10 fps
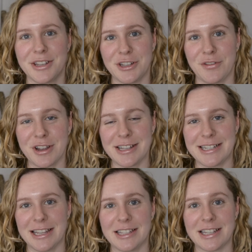So for
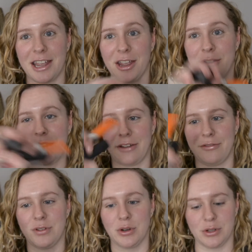concealers I only have
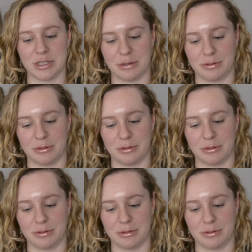4. So we've